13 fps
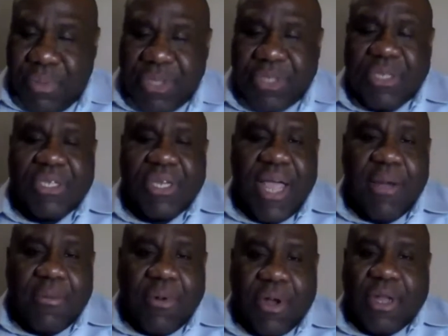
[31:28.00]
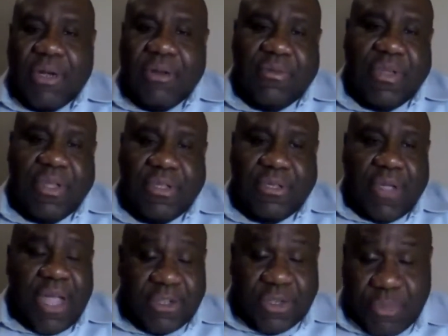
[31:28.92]
the business networking
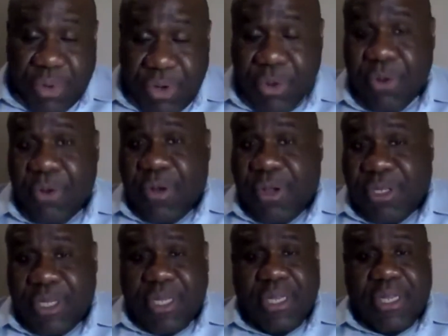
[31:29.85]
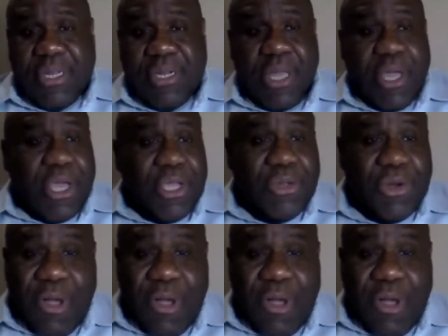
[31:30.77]
events, entrepreneurs, and,